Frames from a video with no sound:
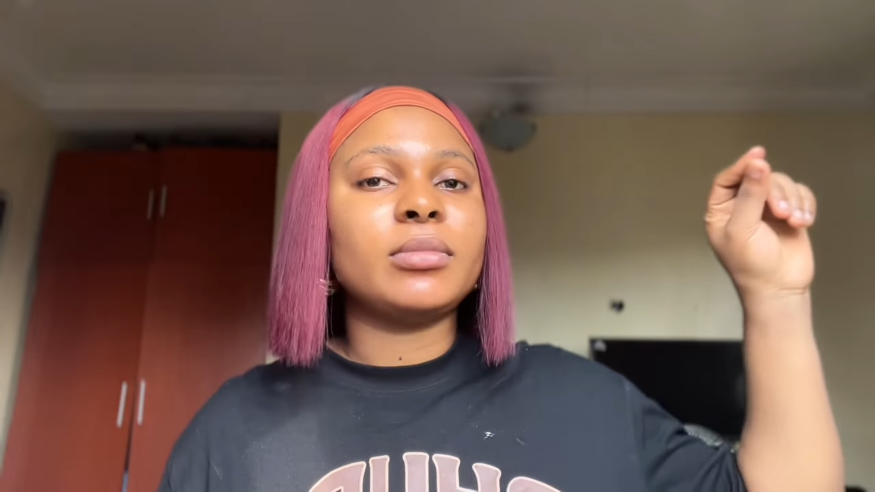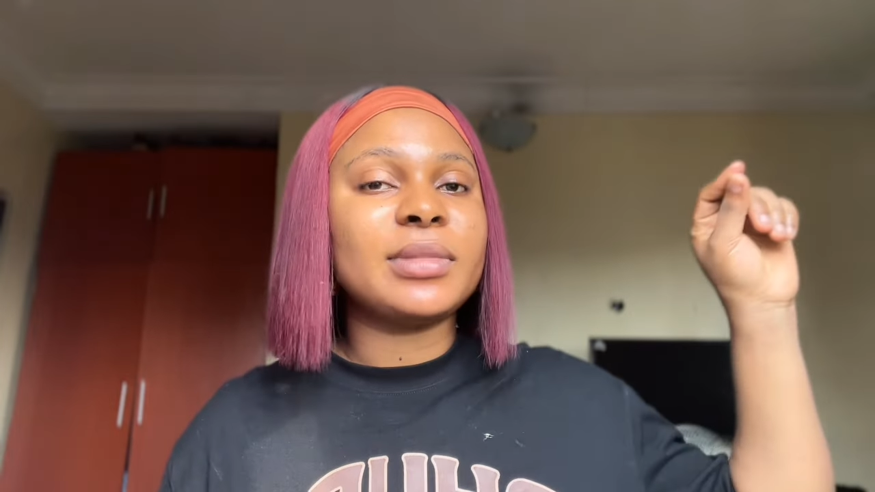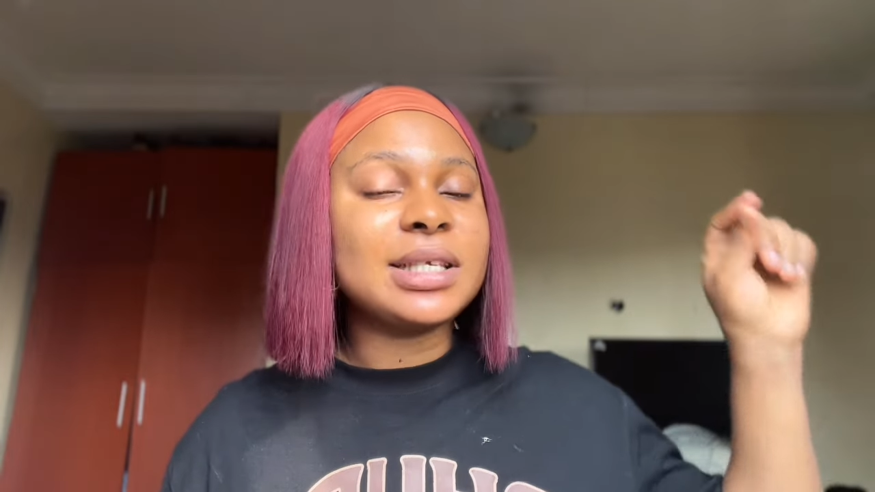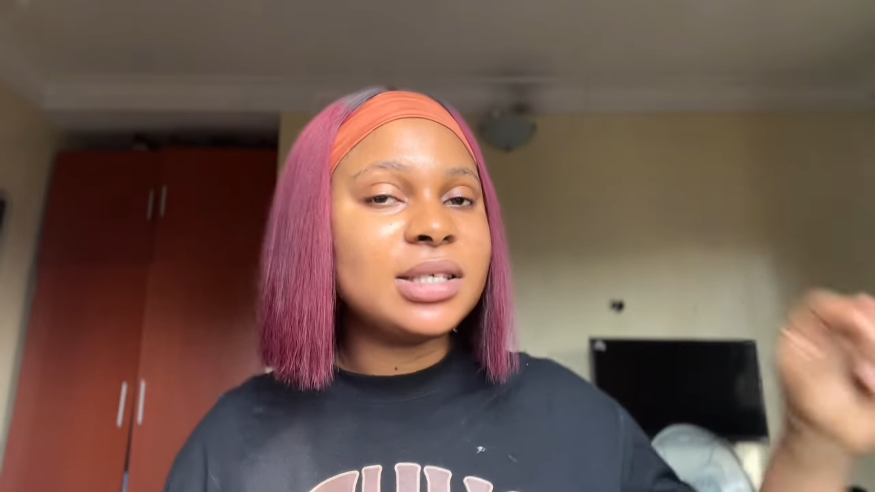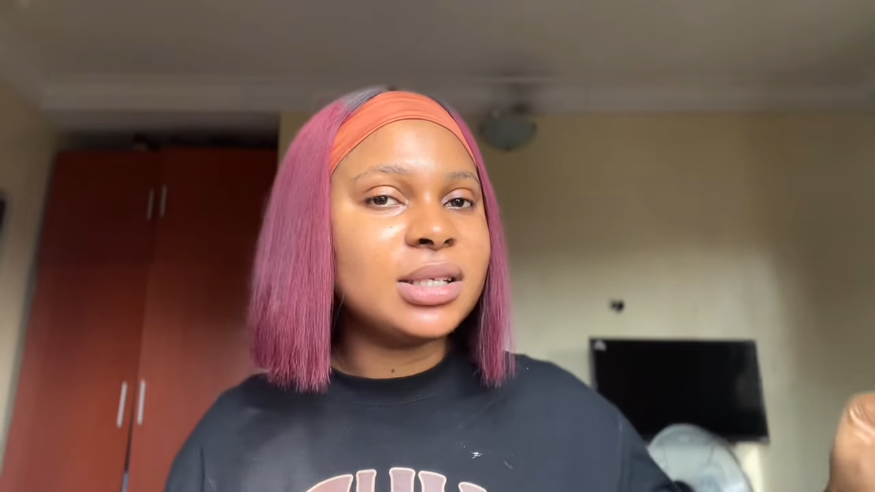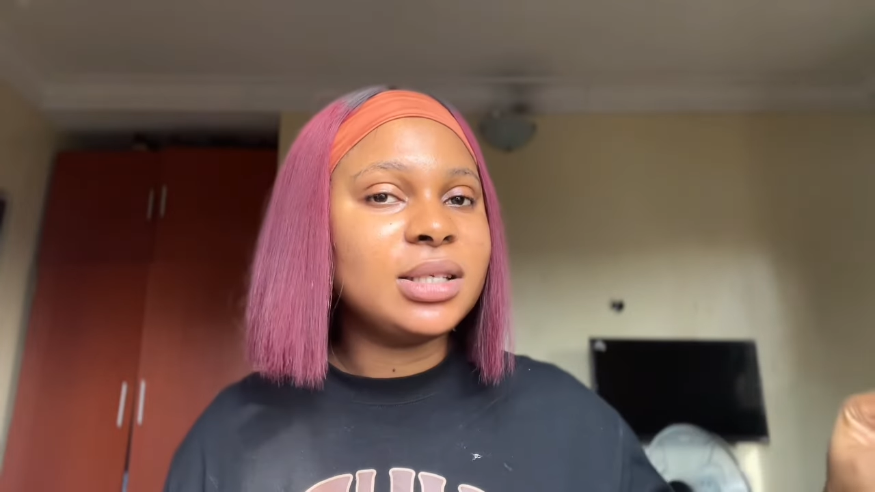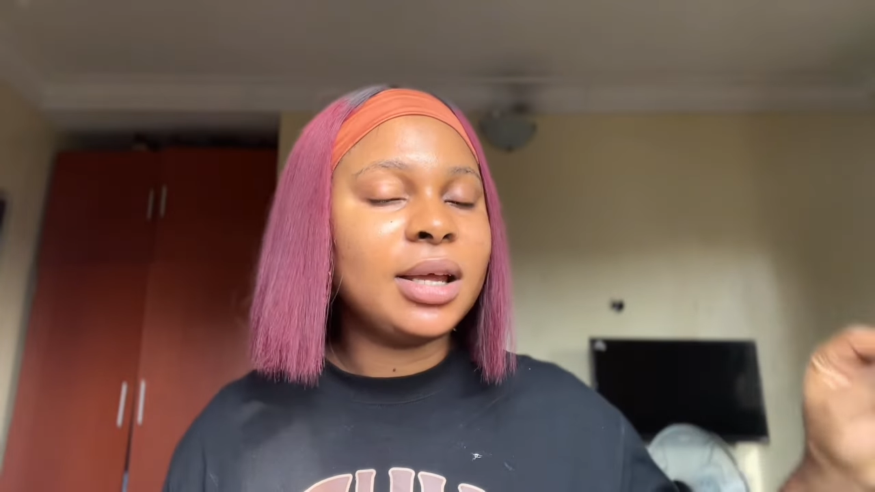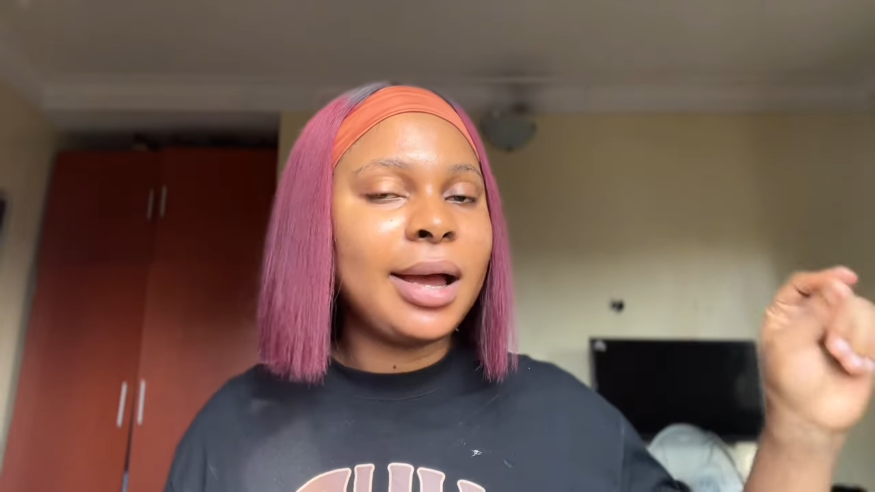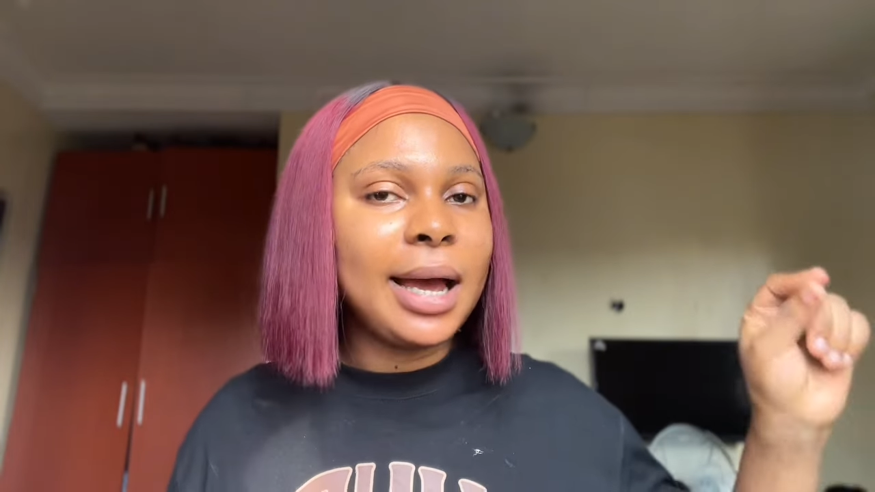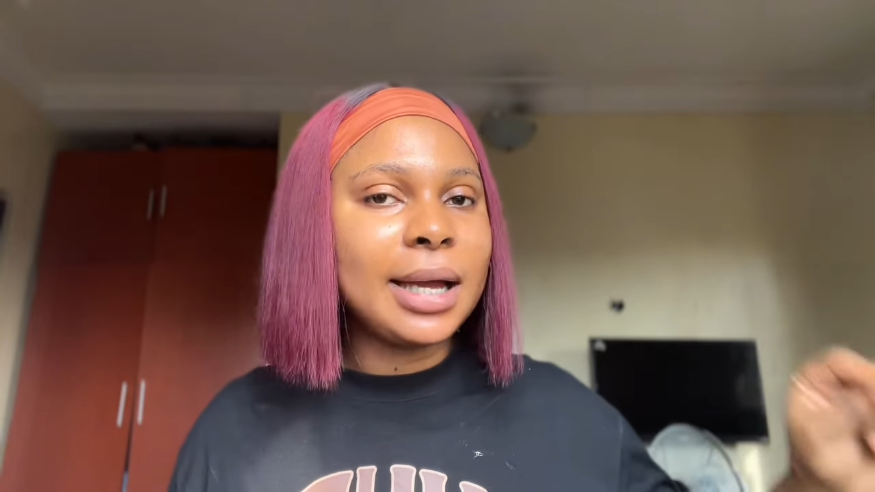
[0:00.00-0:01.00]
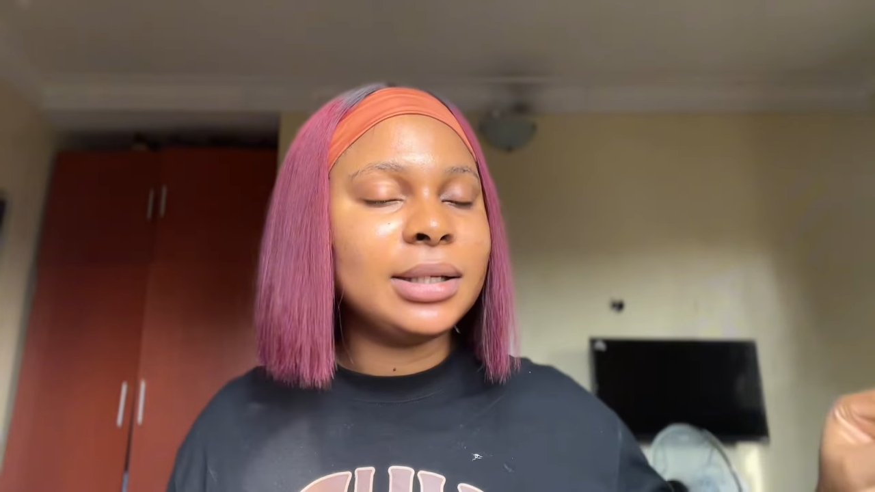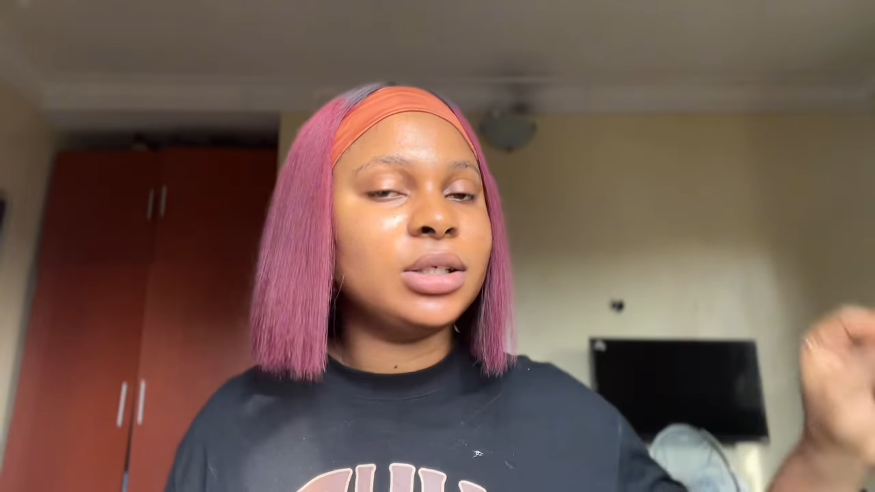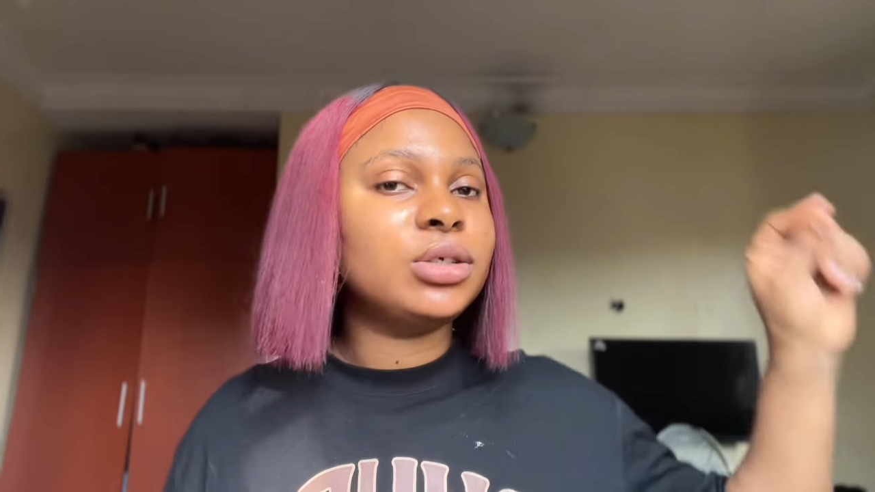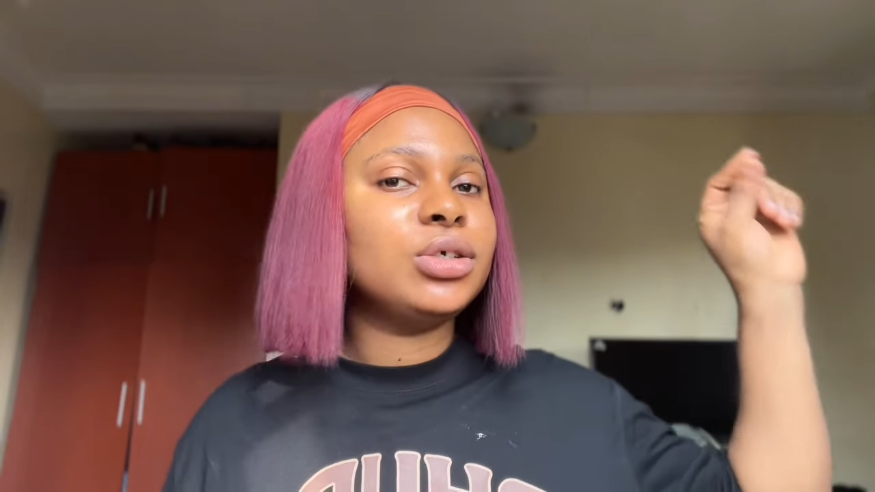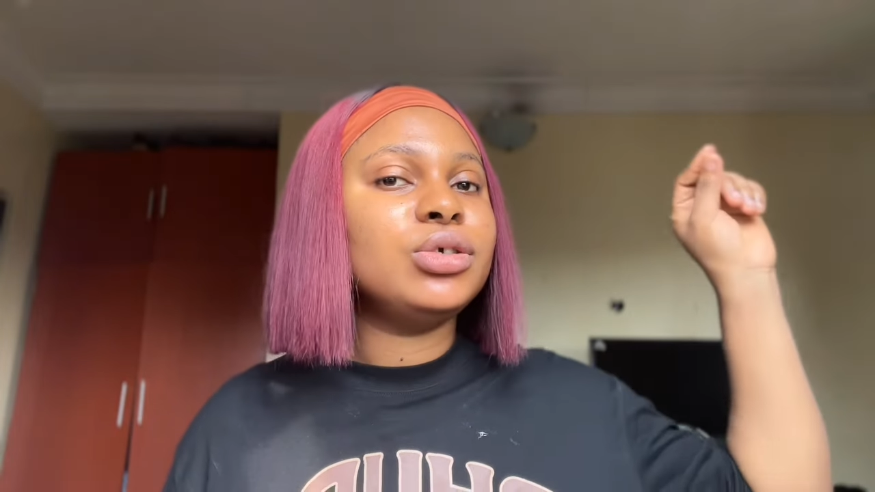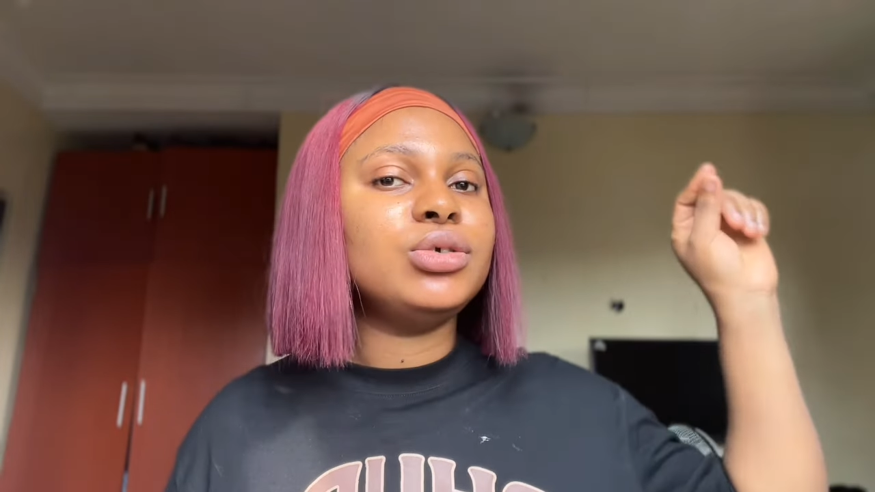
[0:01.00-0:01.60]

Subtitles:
cystic acne,